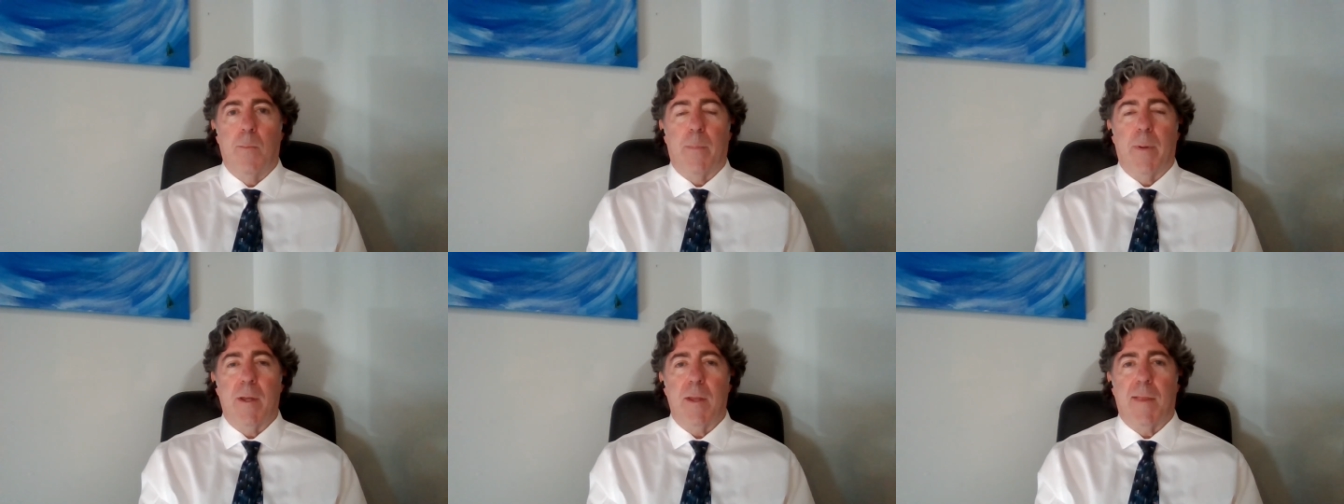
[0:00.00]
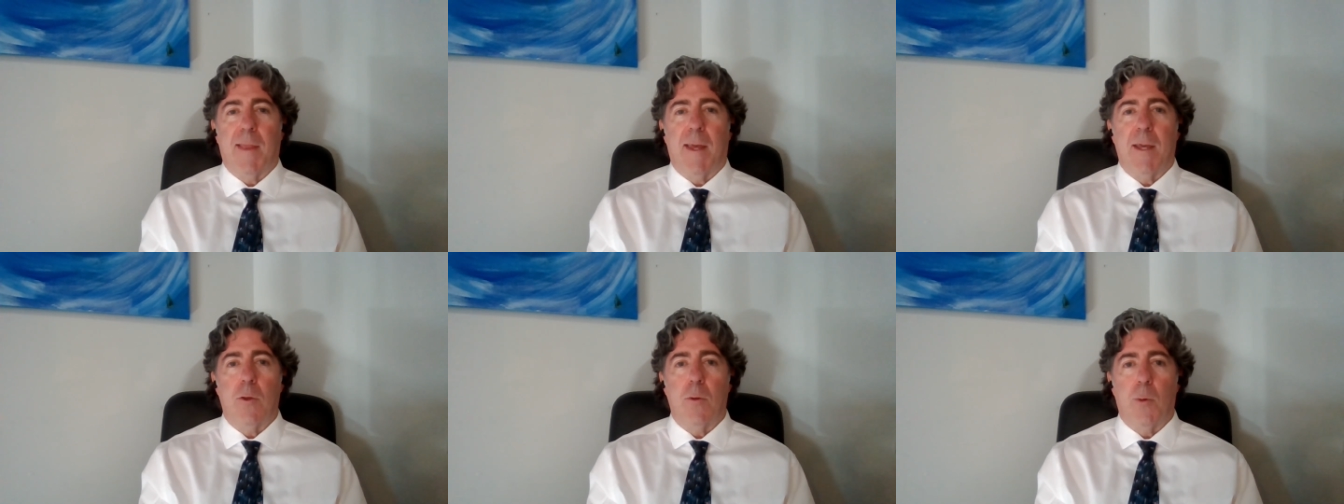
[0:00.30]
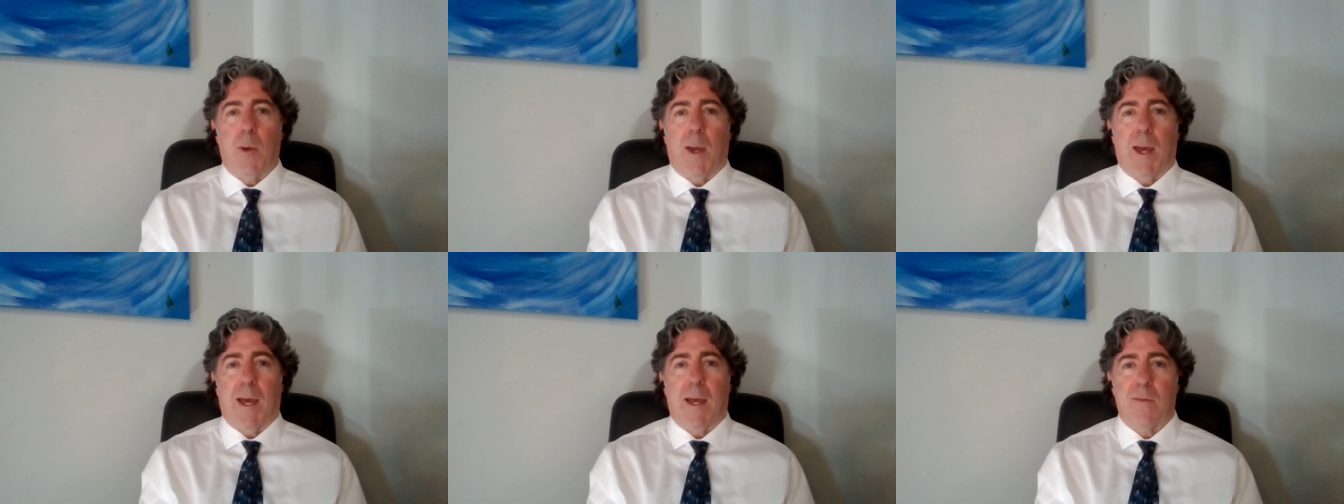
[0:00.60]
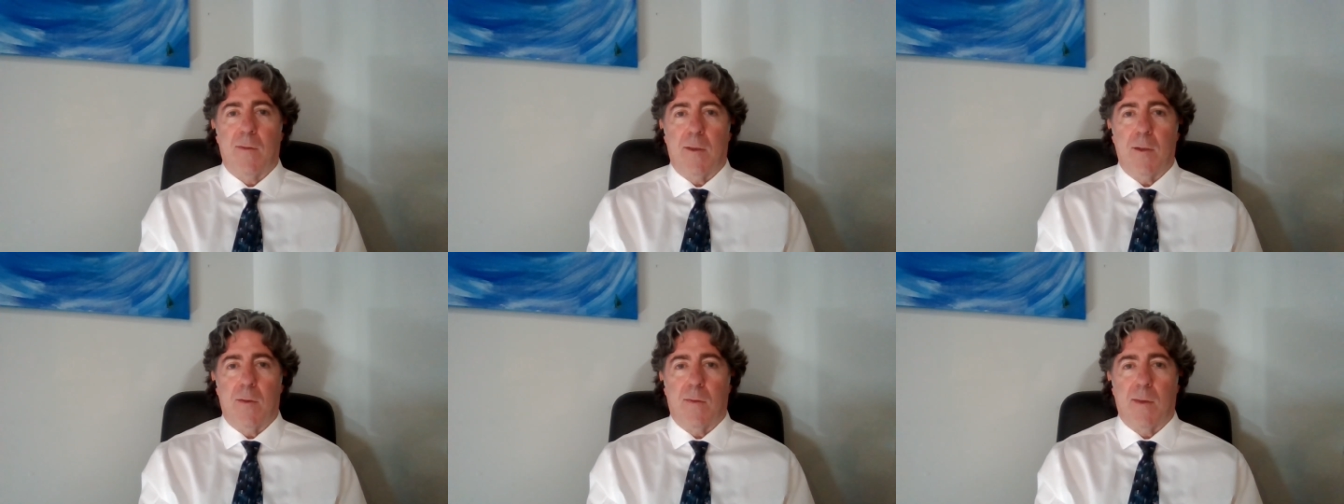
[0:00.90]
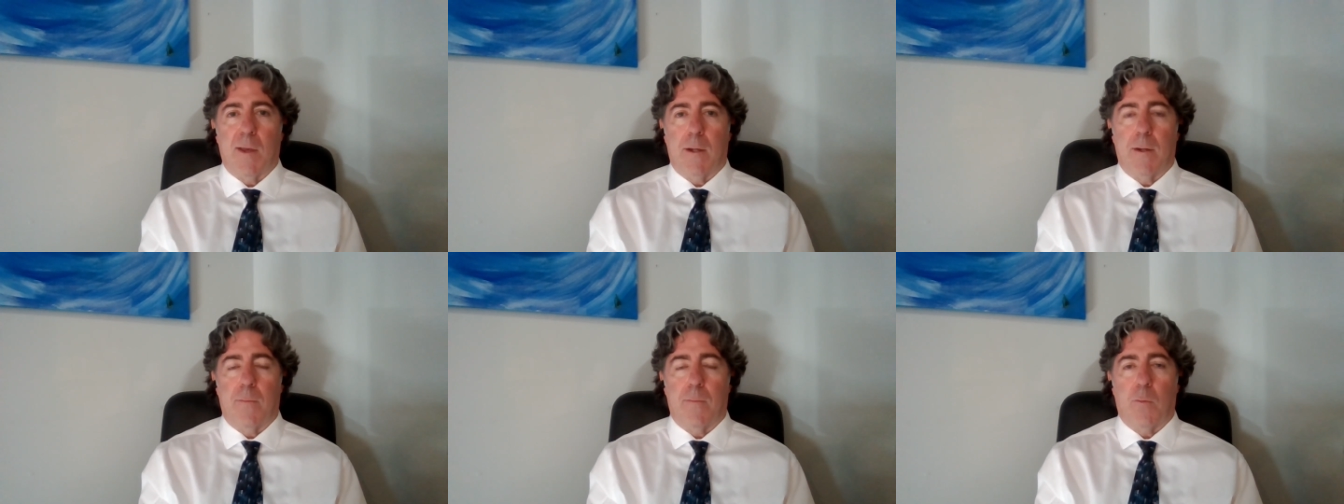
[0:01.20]
but that you ask a
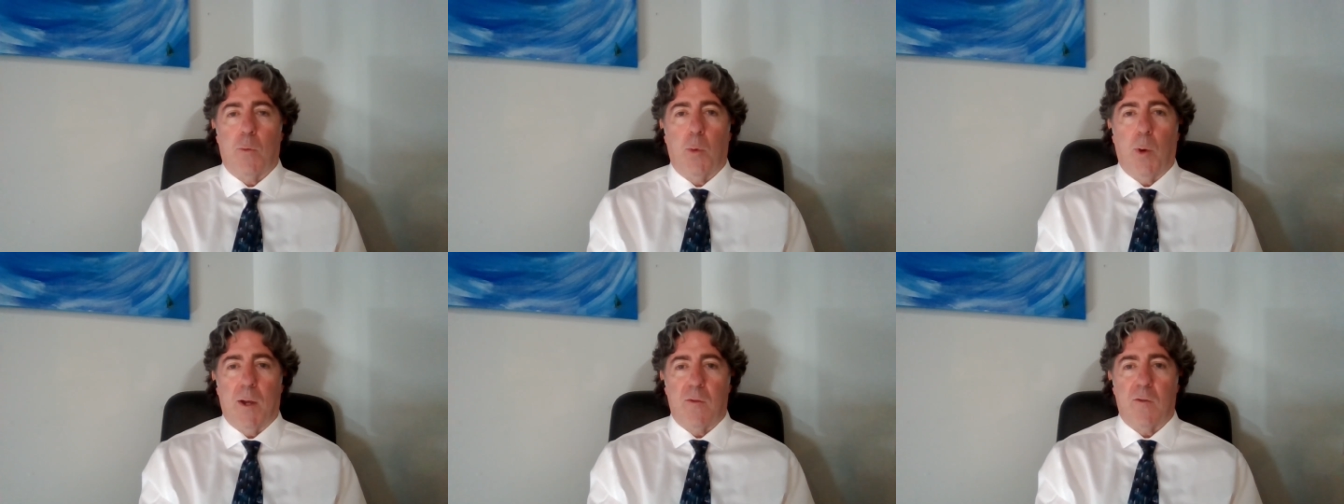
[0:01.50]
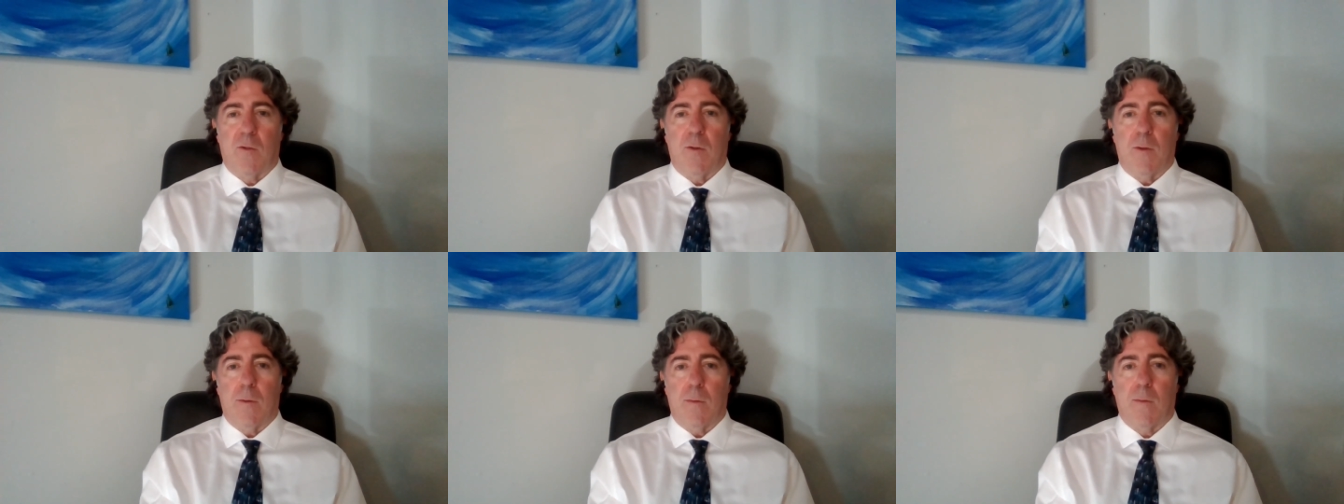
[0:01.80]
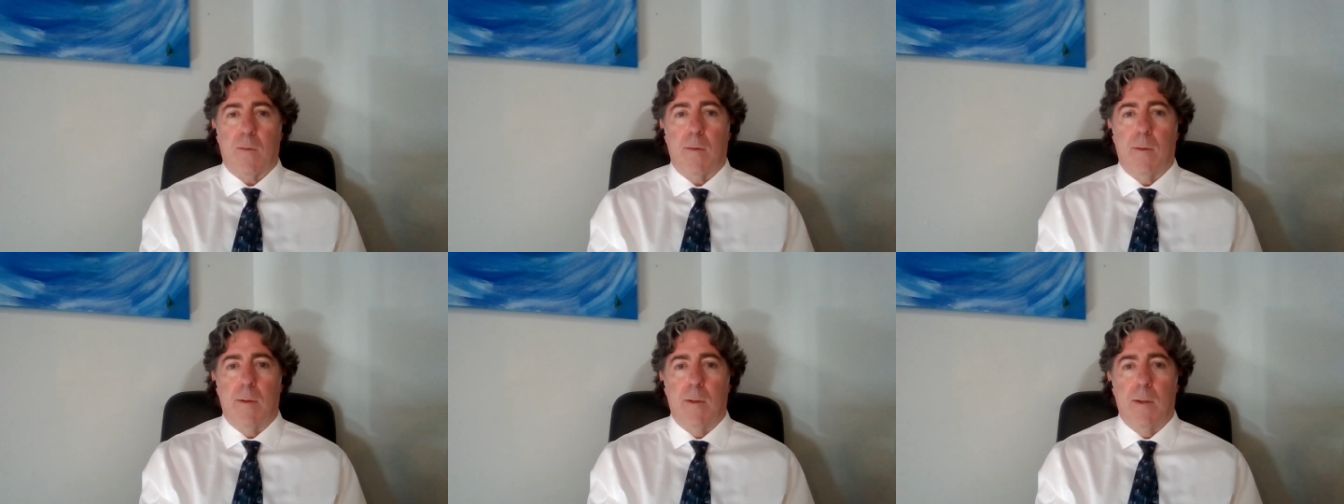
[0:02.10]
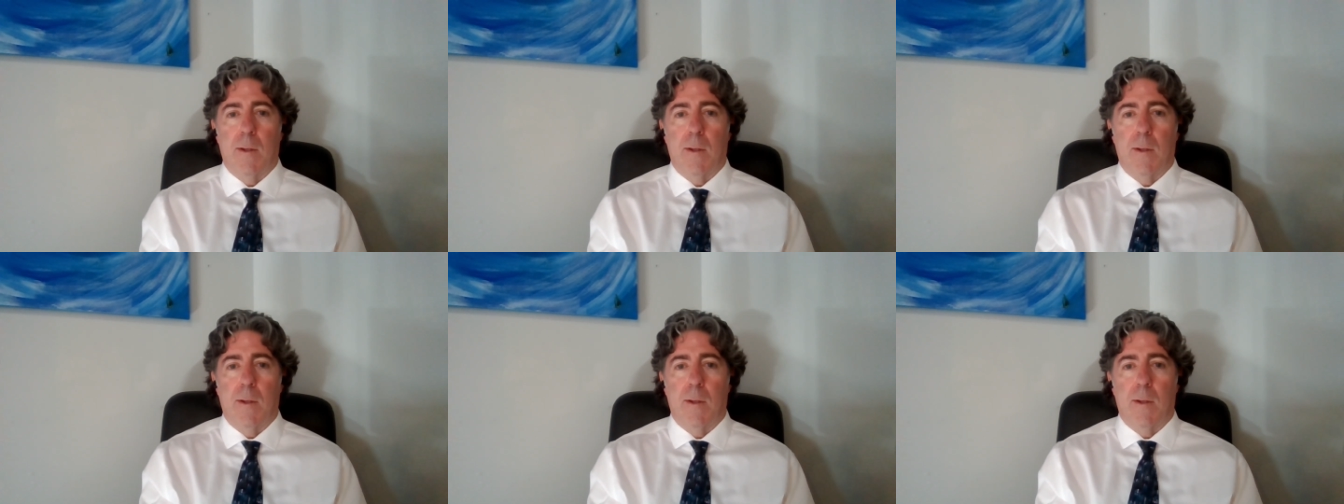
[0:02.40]
ton of questions.